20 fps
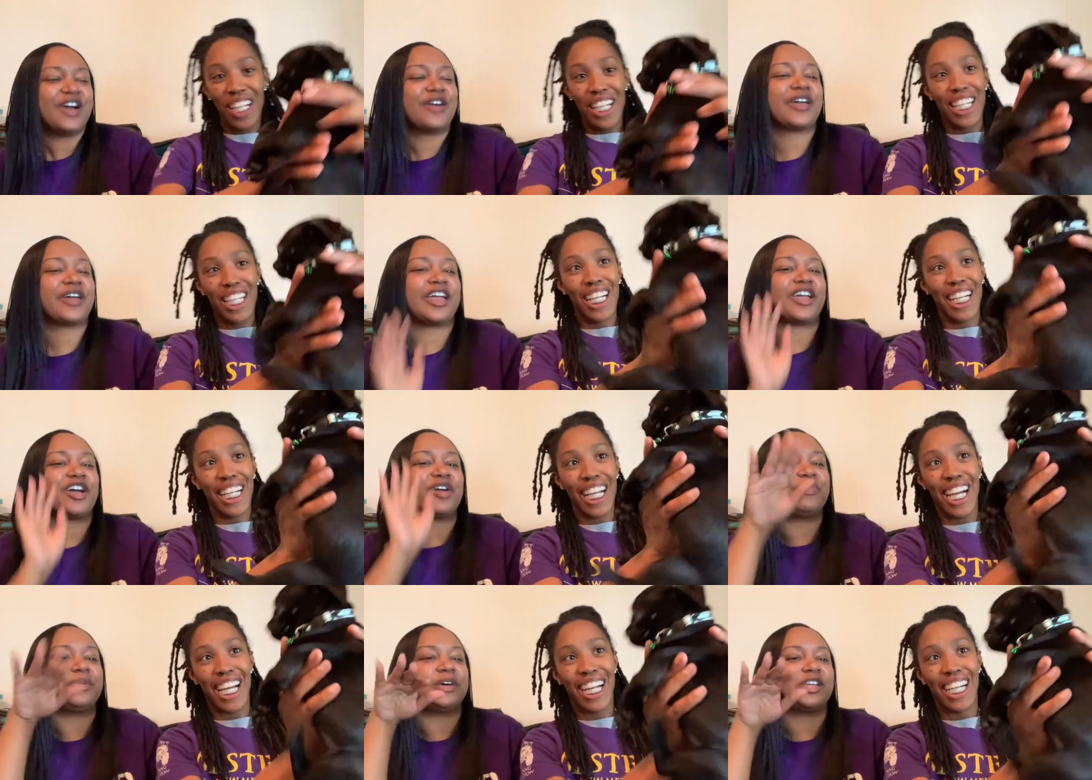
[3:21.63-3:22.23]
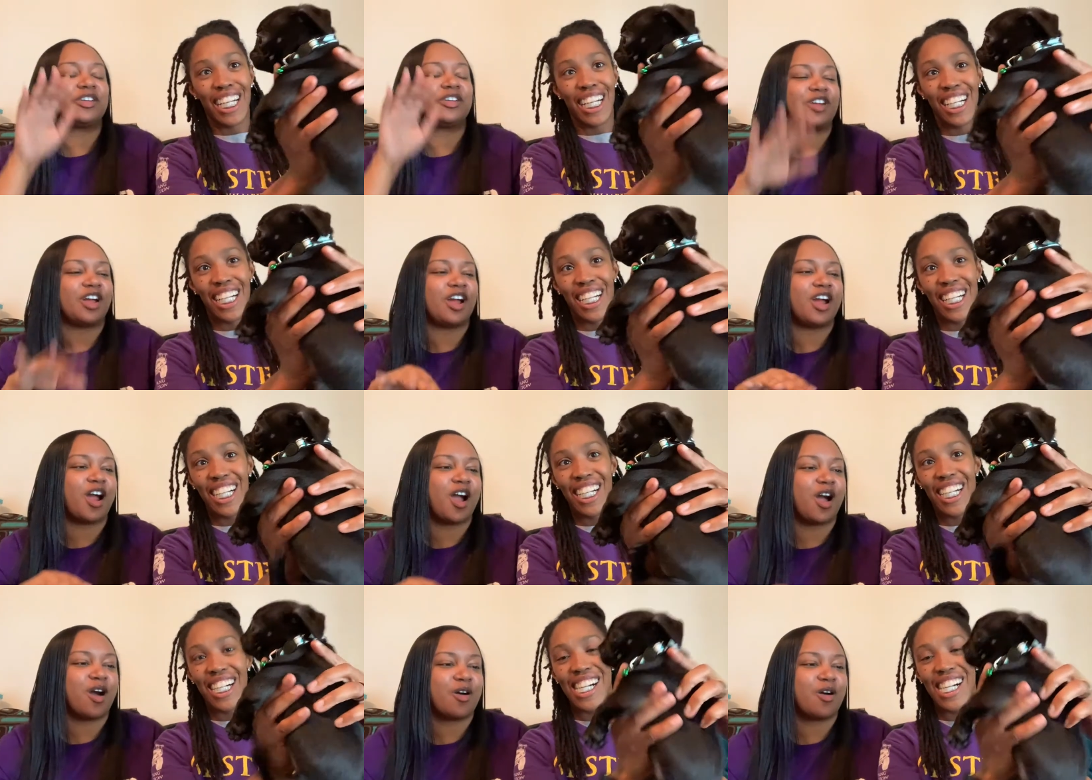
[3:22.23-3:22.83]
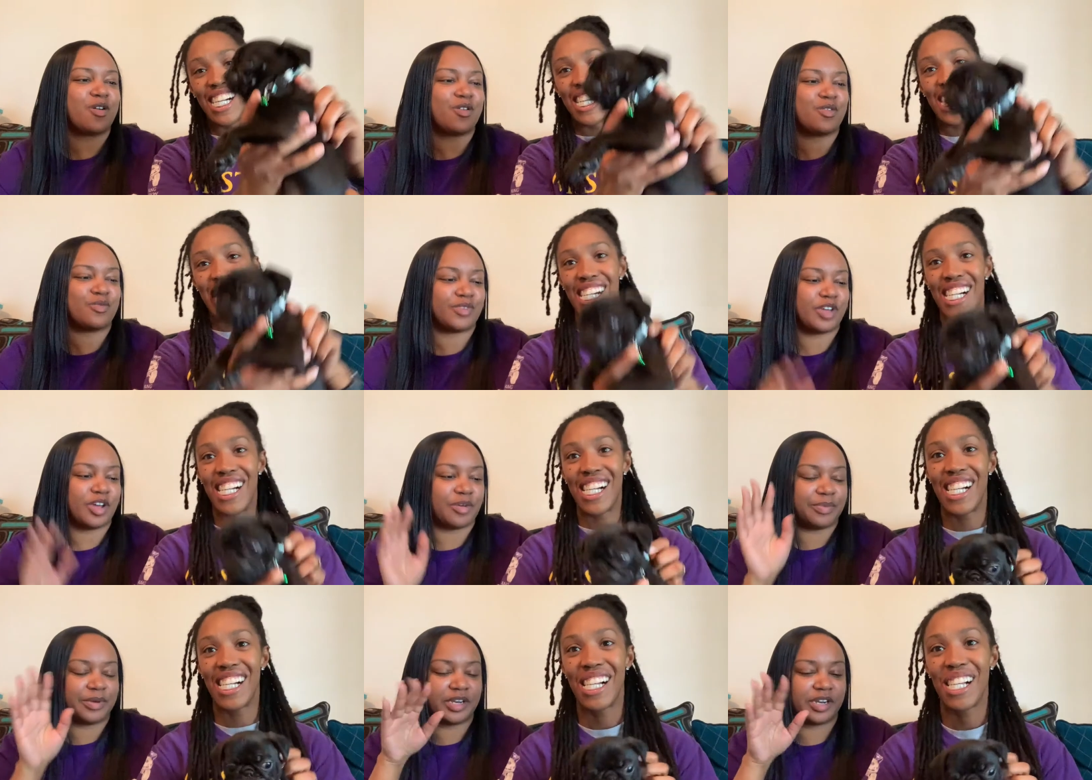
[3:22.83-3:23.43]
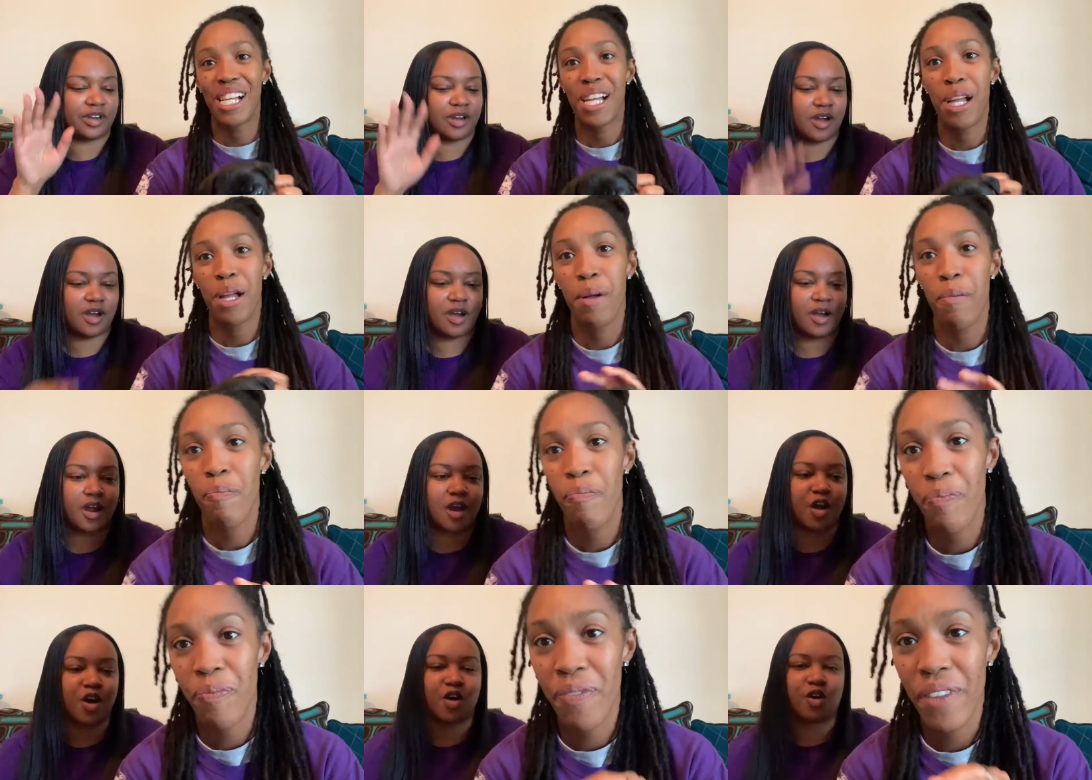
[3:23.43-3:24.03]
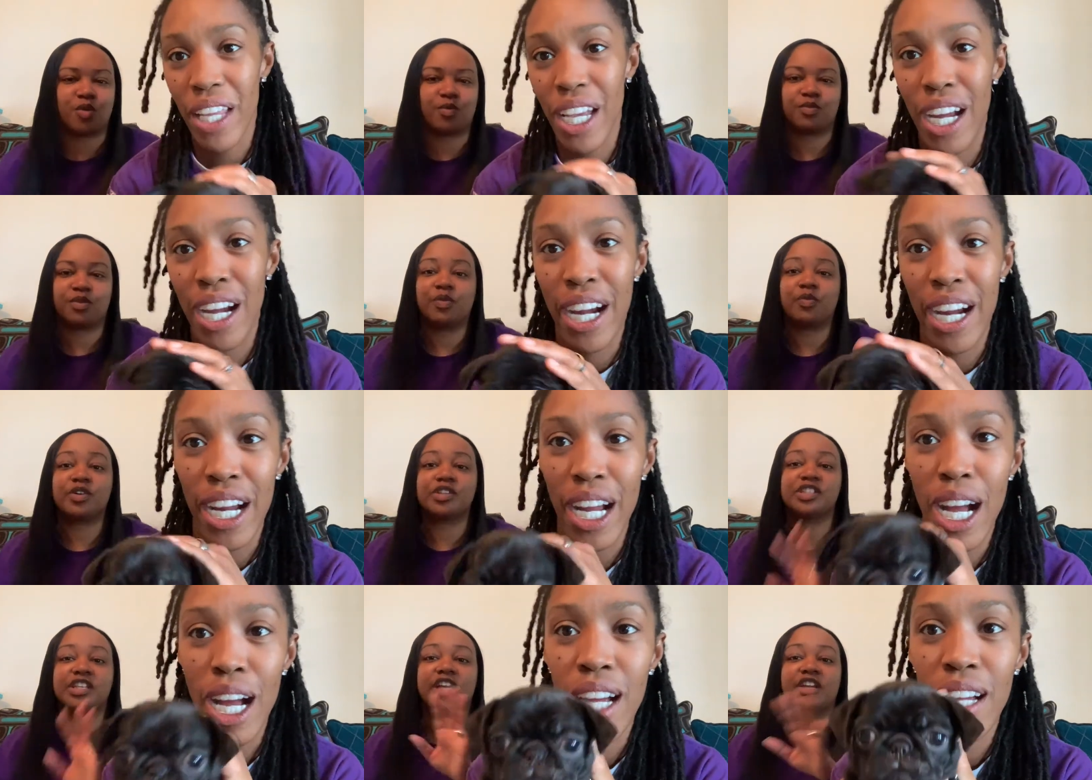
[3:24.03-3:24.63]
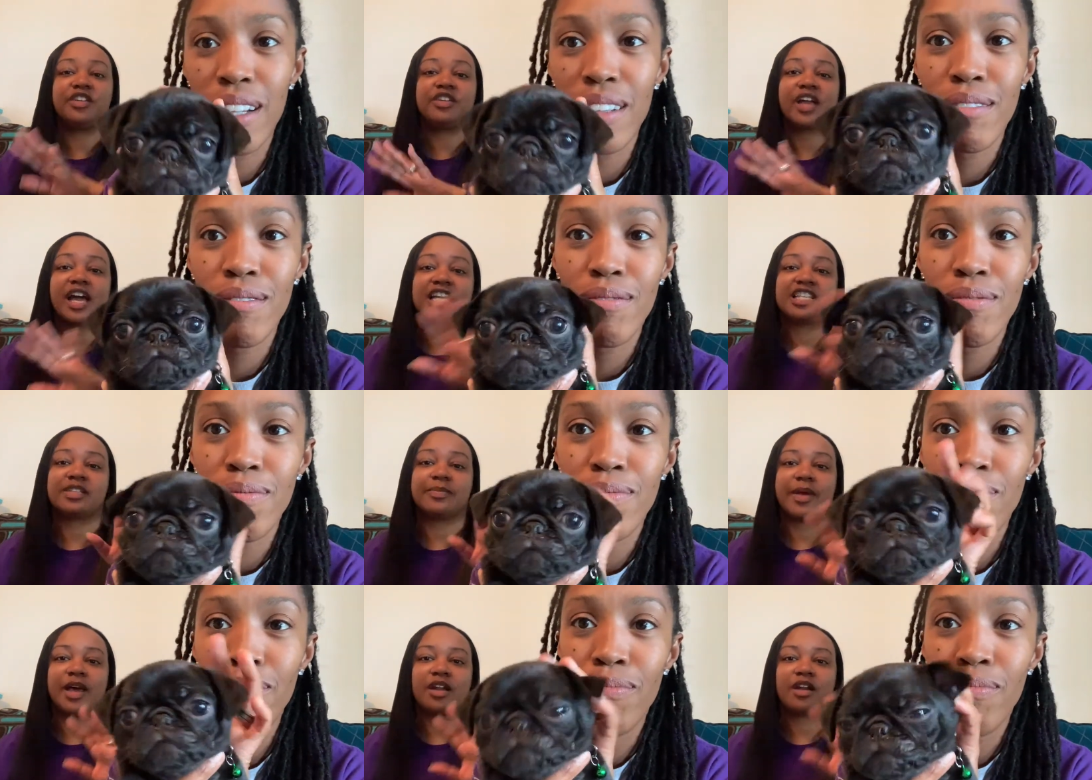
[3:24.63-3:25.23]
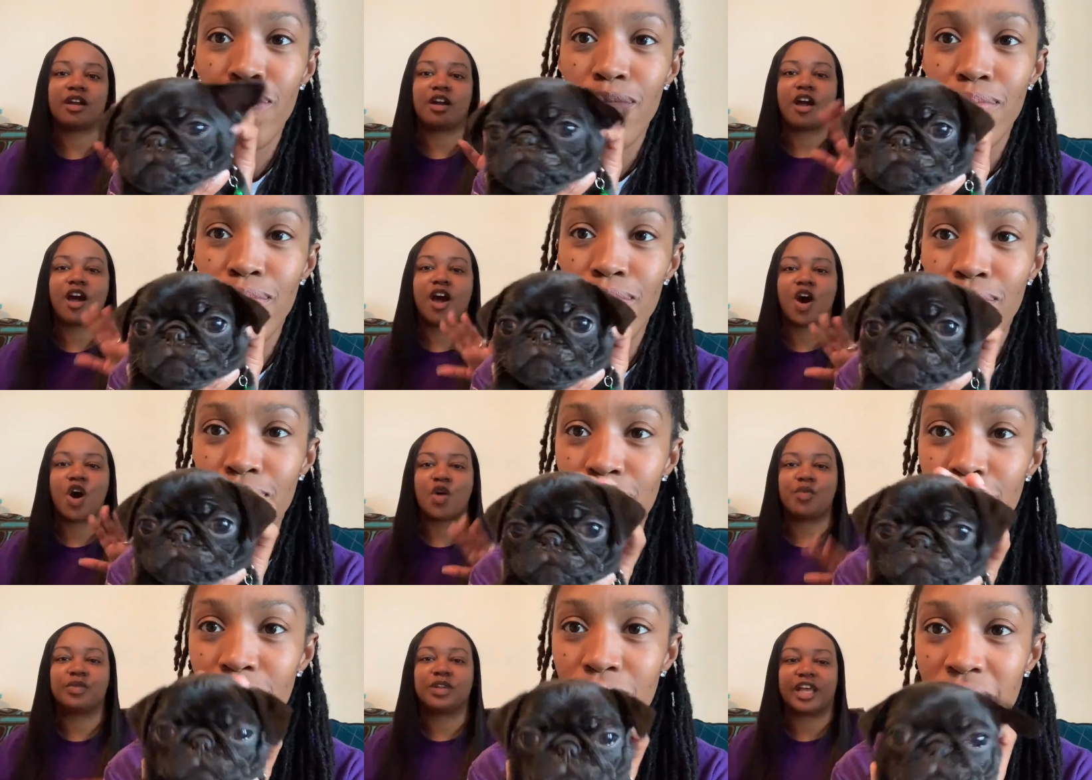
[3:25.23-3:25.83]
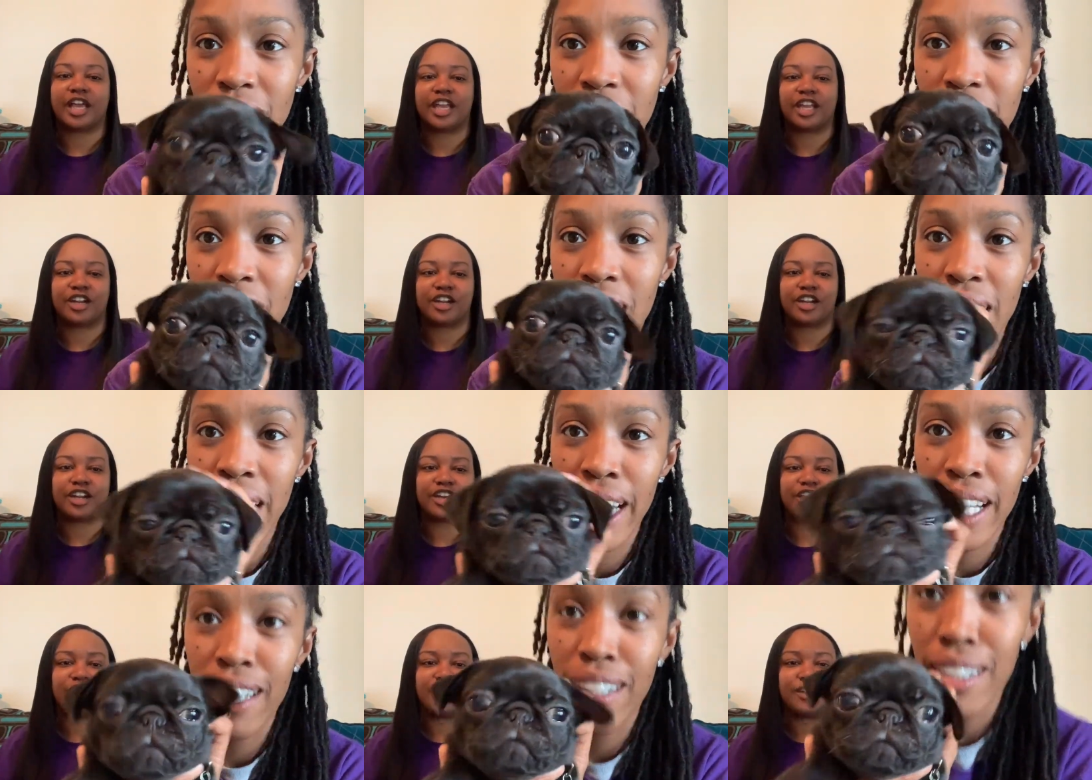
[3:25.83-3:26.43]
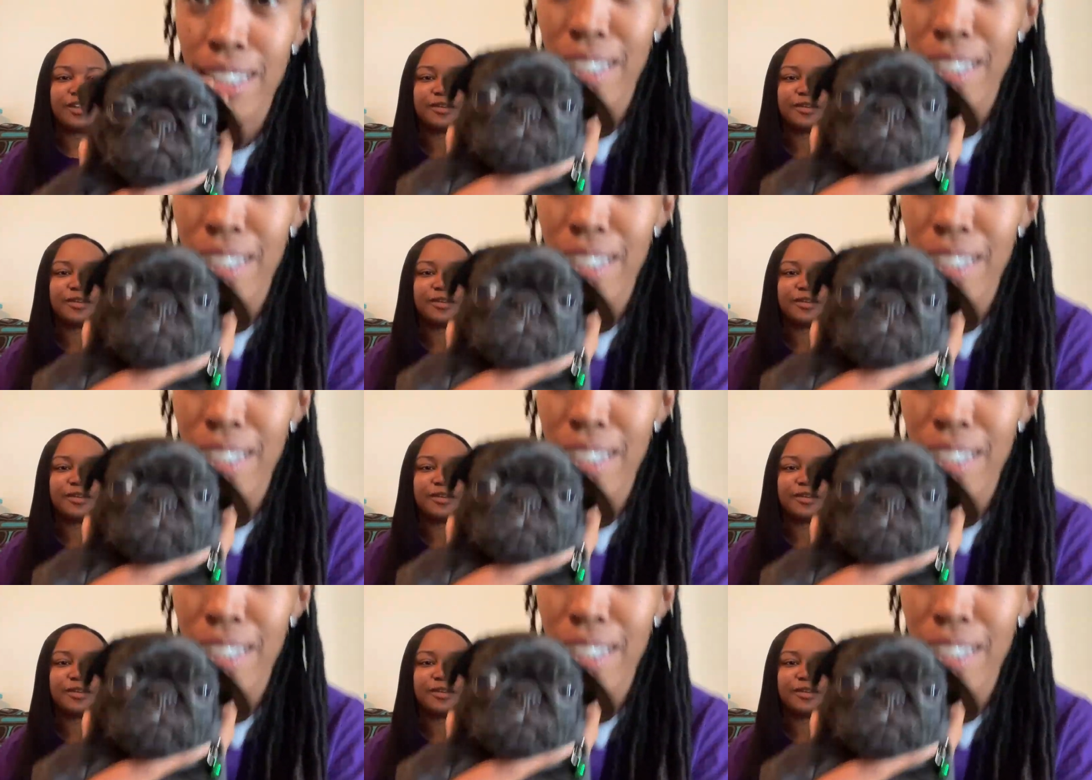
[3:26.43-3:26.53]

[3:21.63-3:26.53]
Speaker 1: okay. Go put her in her home. Go put her in her home. All right. We'll tell you guys about her home later. See you later.